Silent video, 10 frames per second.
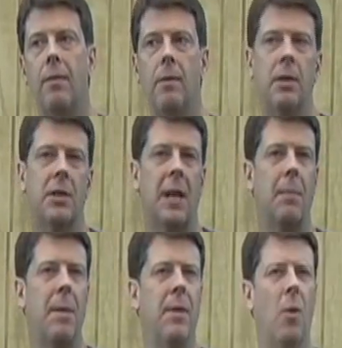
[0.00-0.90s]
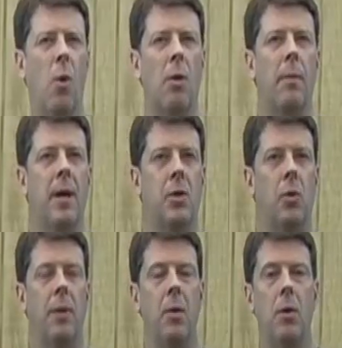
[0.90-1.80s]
it looks like maybe the workbench would be